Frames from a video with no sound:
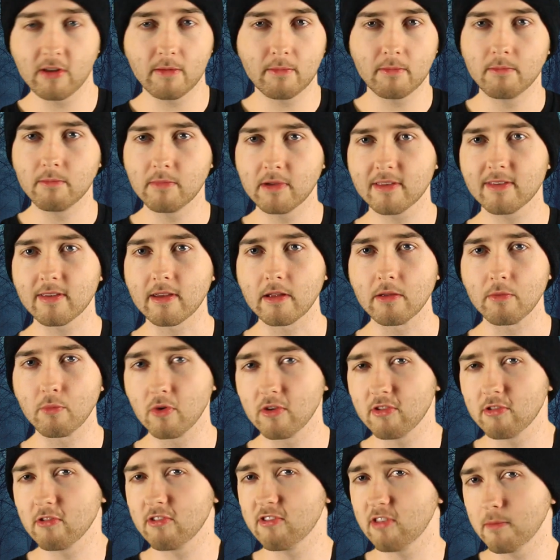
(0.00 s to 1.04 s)
something missing.
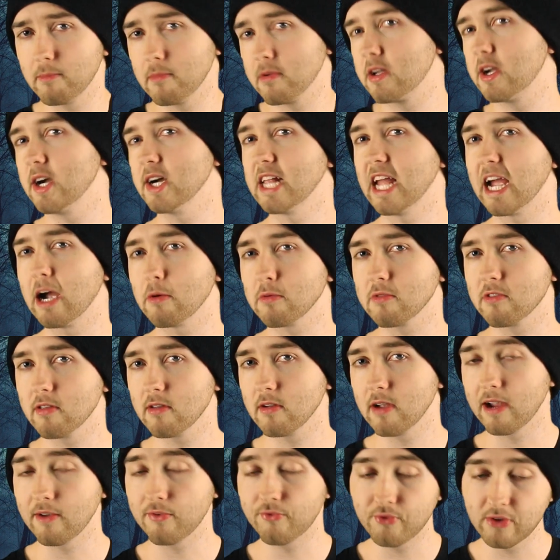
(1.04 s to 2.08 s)
Was there something cut out?
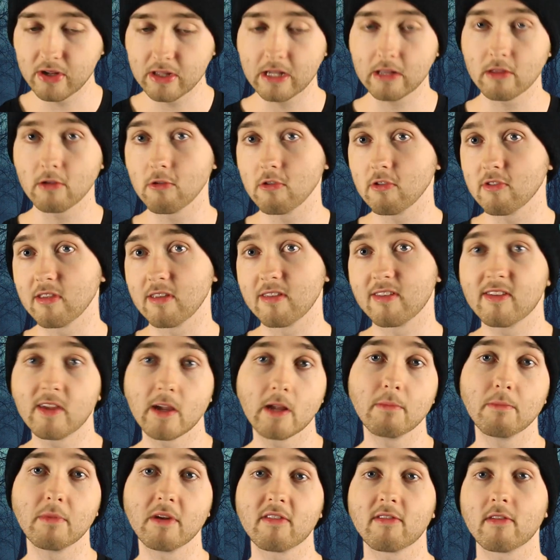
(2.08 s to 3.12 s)
I feel like there was a
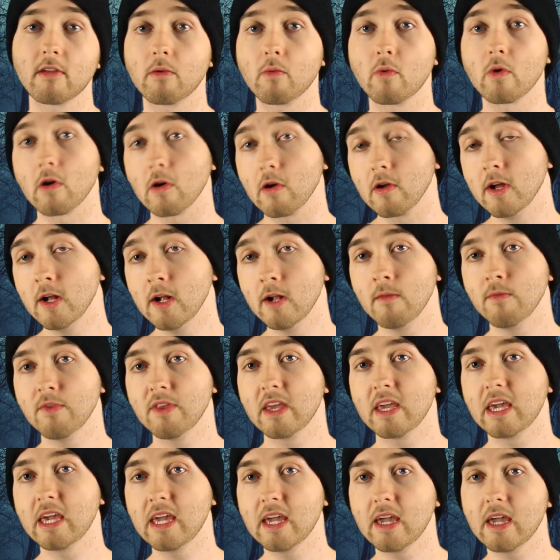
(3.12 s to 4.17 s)
scene missing where
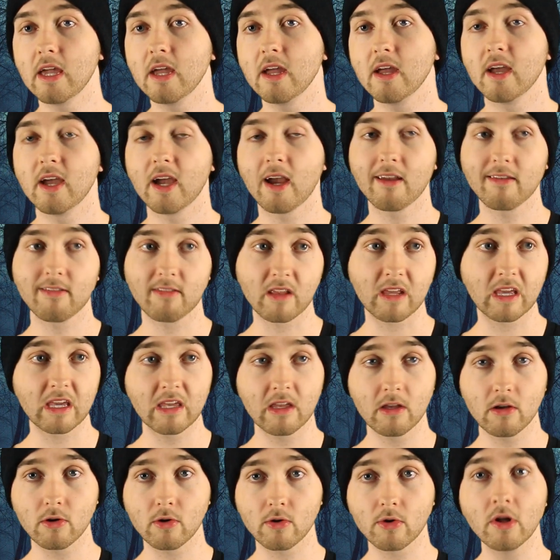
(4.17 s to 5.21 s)
he has to
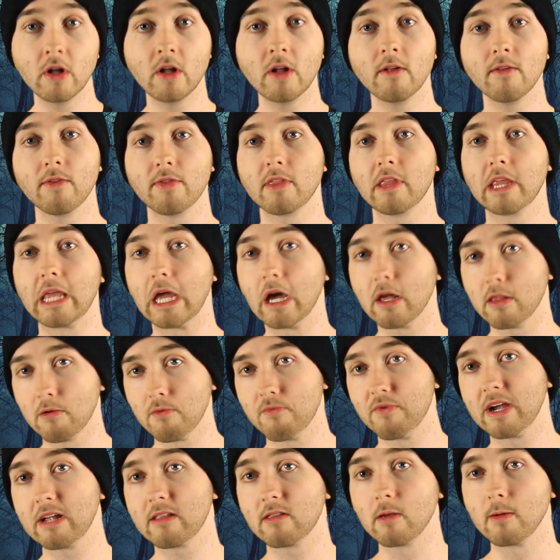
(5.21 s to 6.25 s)
kill the other
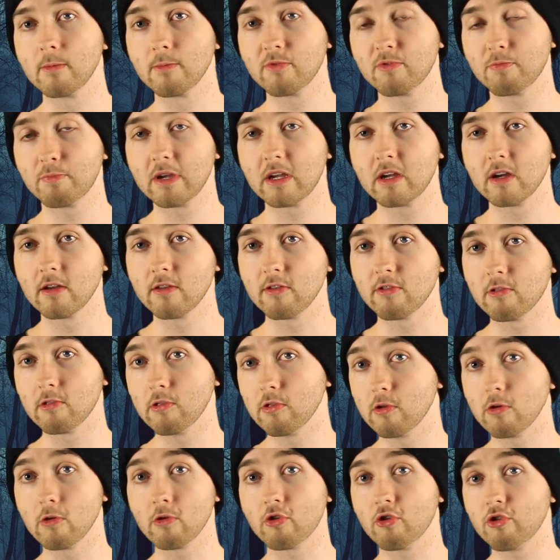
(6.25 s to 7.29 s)
victims because
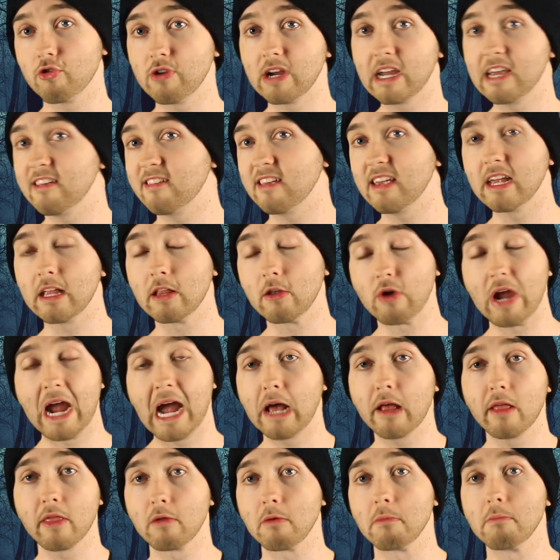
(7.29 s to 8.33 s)
they're crazy and they're
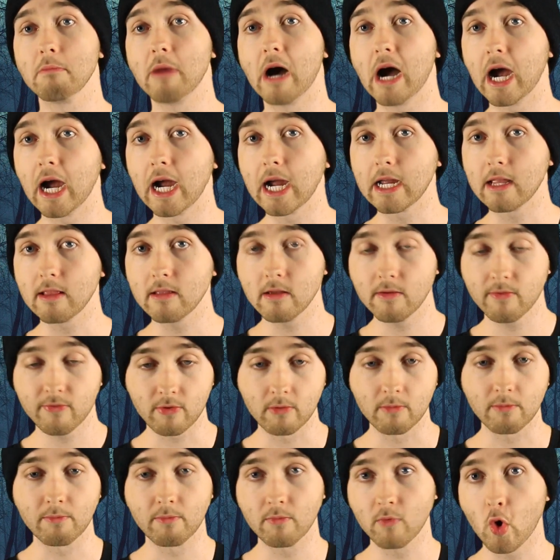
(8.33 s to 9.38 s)
out of their mind
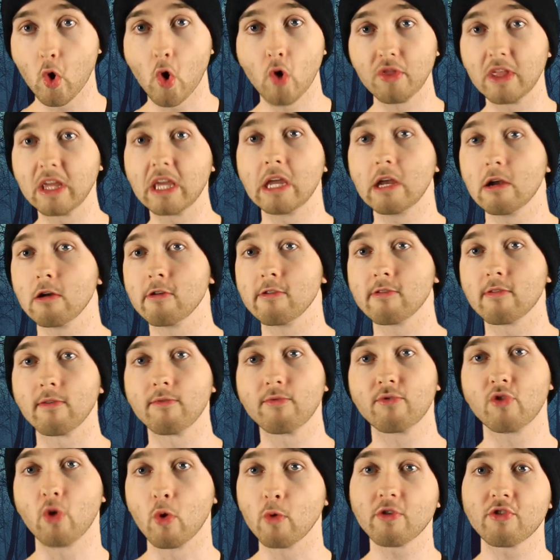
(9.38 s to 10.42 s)
from all the years
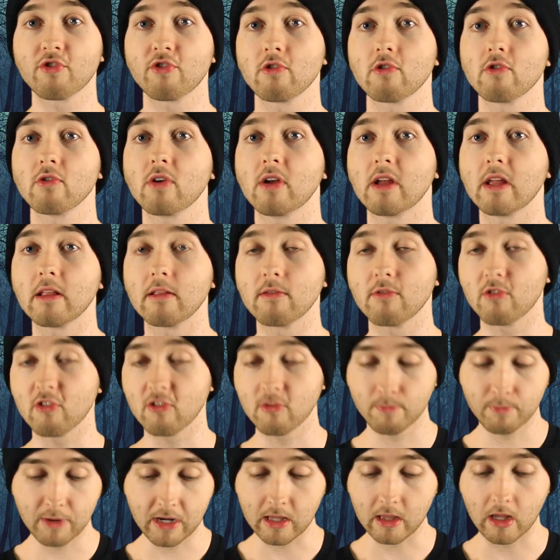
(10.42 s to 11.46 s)
of torture and
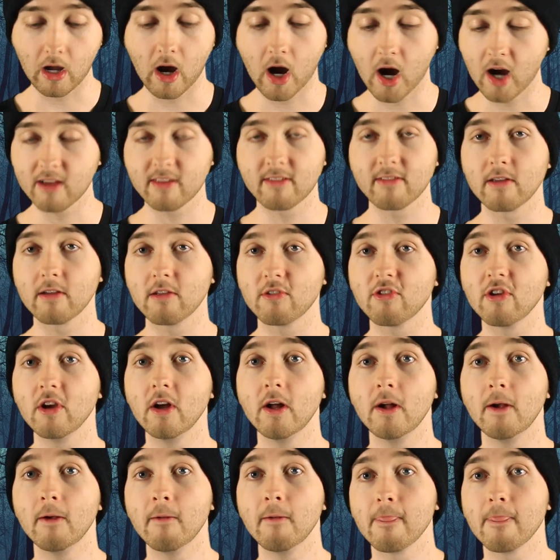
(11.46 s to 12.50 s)
just being a hostage,
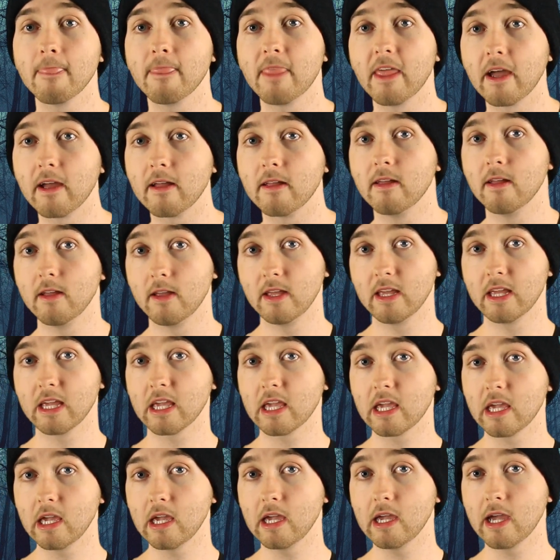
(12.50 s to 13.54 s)
that
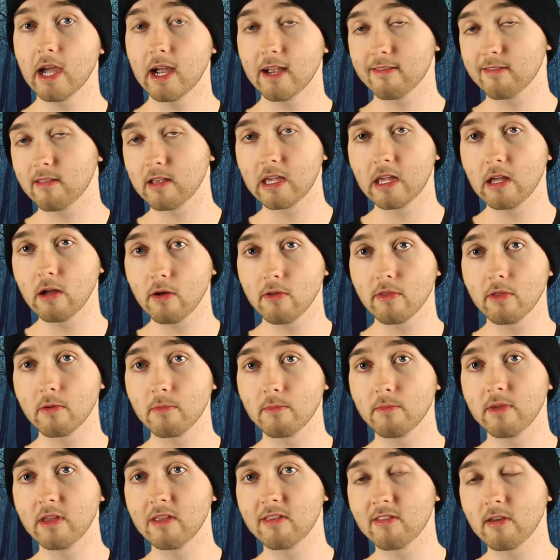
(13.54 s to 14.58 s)
he has to kill
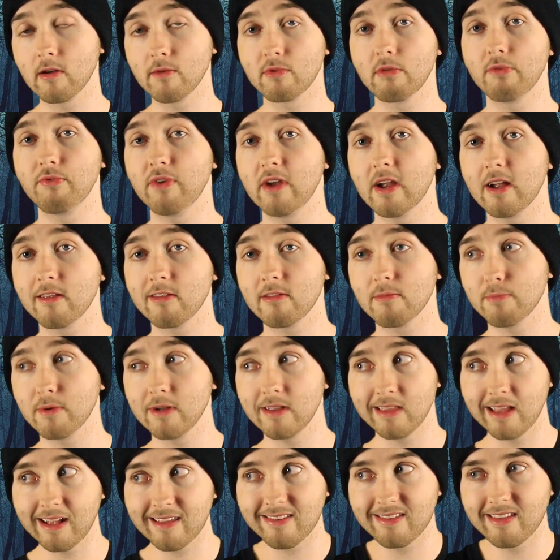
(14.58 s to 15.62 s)
them in self-defense,
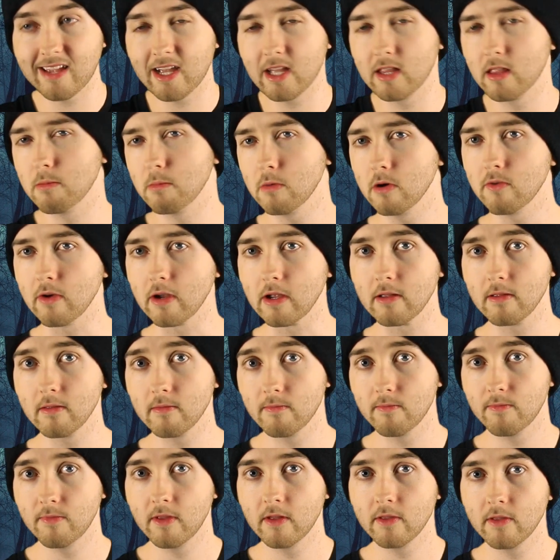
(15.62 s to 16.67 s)
but that's not in the movie.
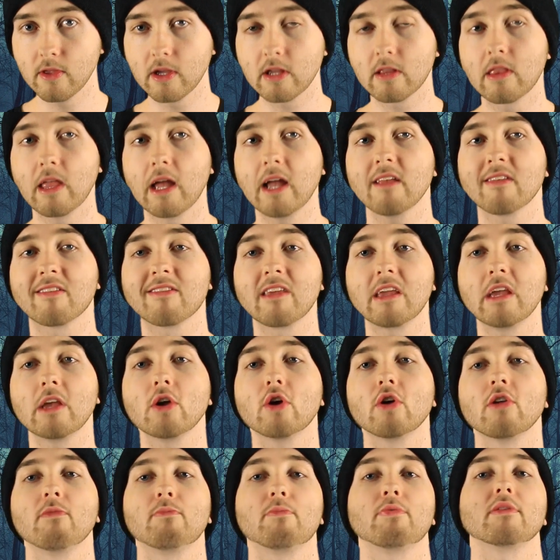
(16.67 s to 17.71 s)
Like, that scene
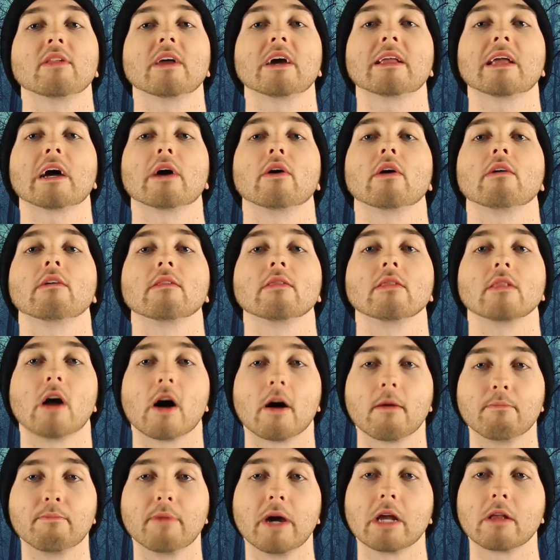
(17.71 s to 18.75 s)
could have played out a
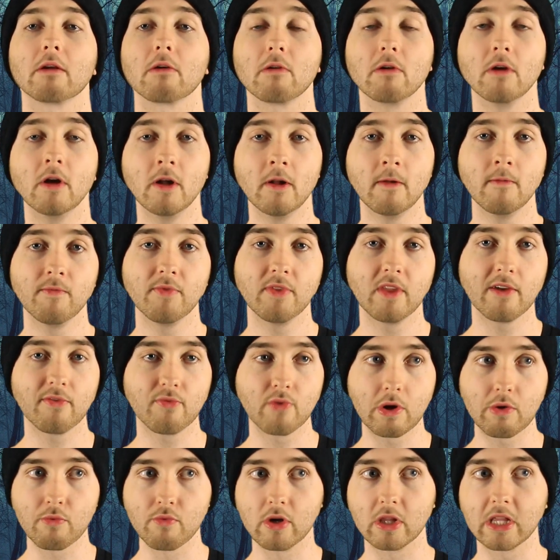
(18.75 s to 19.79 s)
lot better if
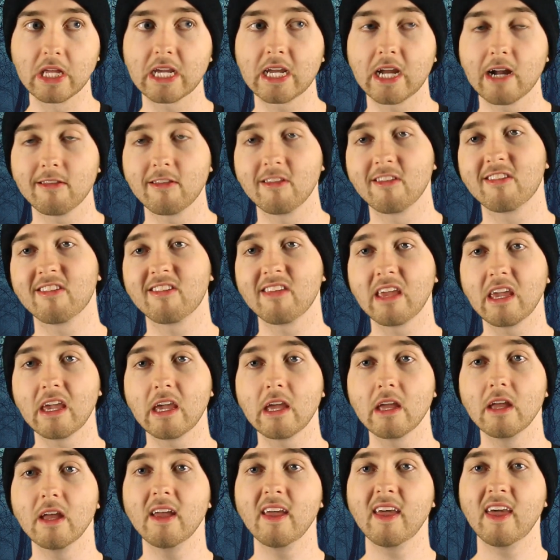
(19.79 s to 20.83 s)
we really got to
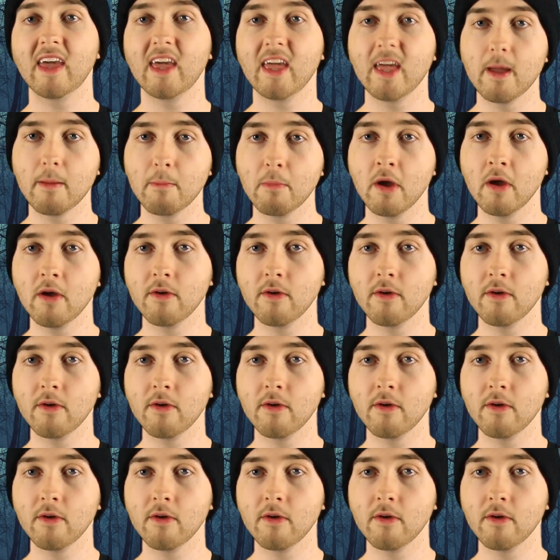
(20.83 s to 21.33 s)
see him